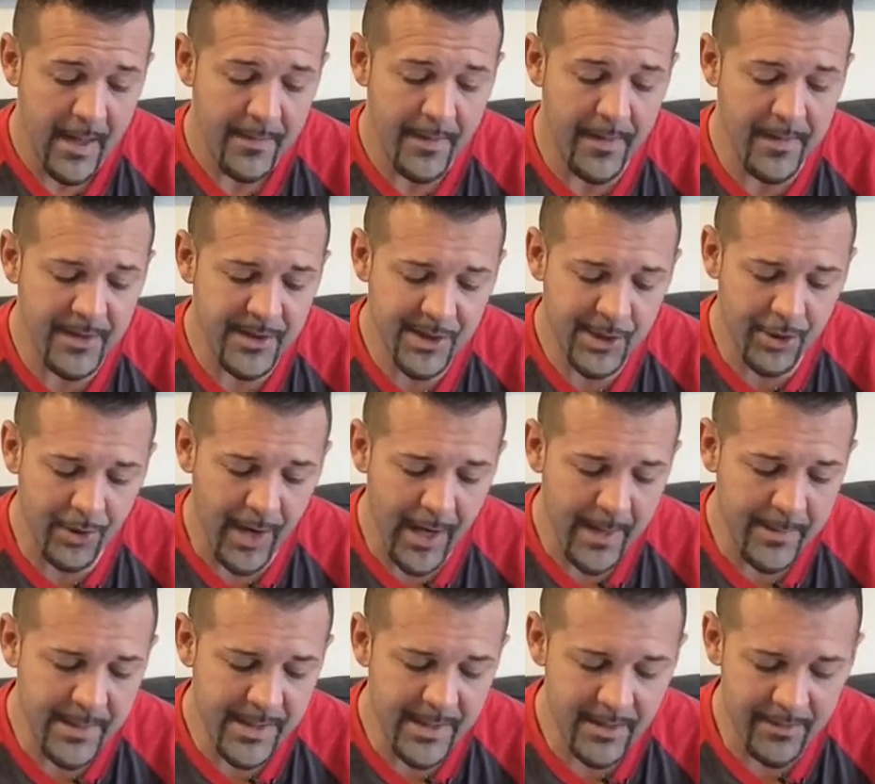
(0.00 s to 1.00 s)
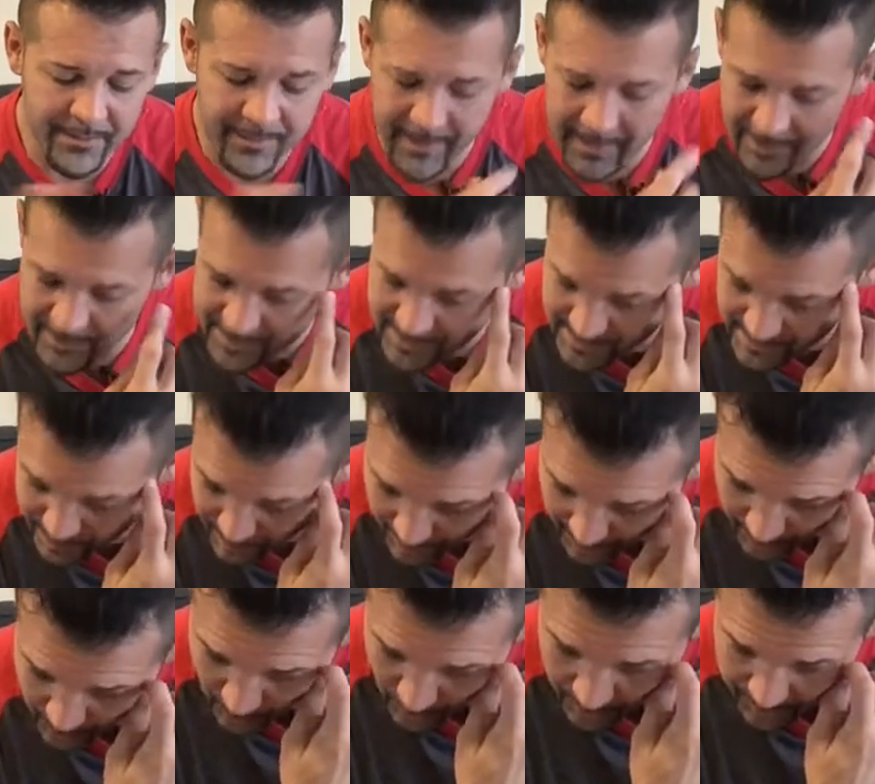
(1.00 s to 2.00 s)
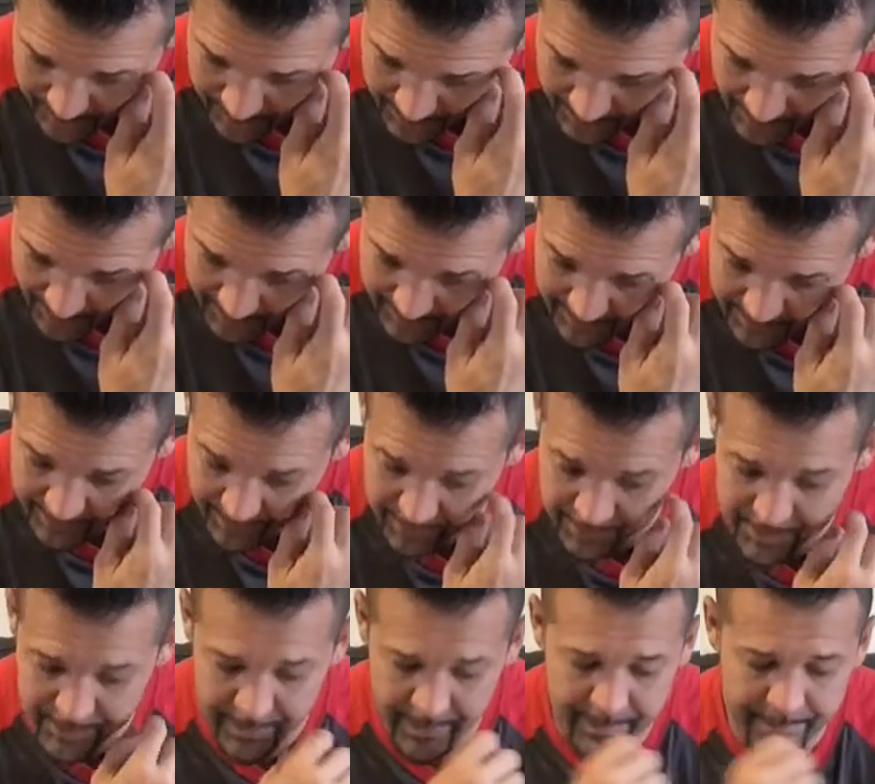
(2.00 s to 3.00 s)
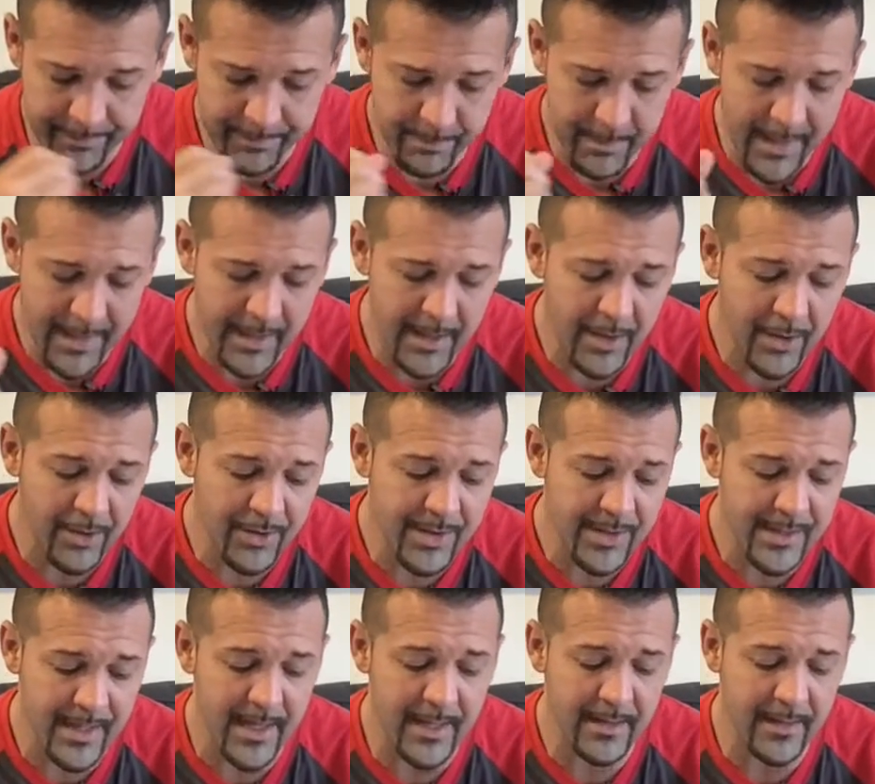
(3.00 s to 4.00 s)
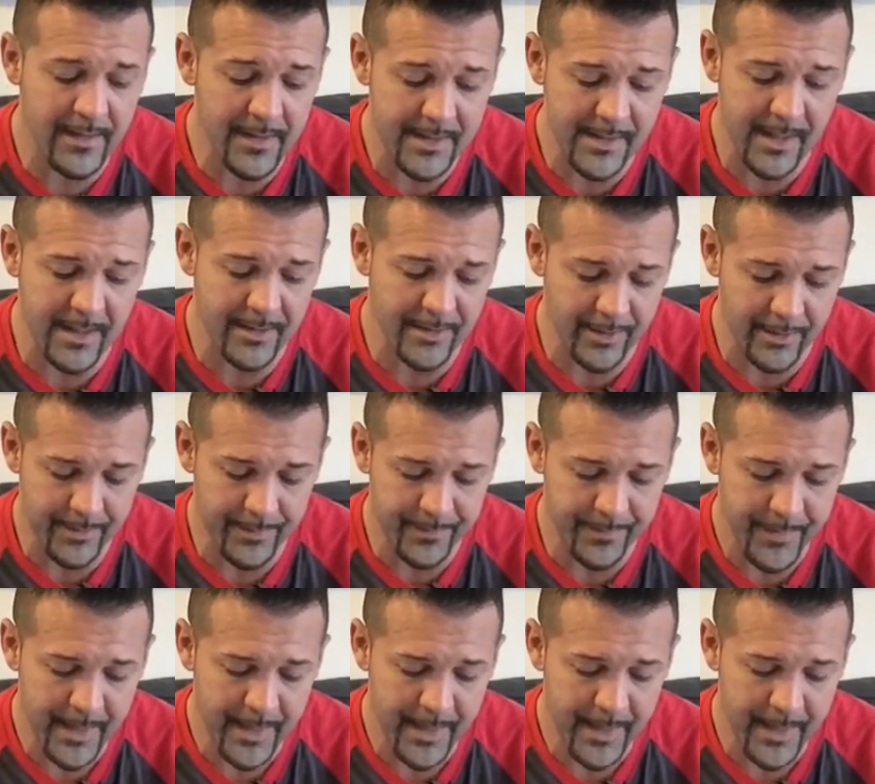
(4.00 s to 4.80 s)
Then the scribes and the Pharisees brought a woman caught in adultery, making her stand in the center.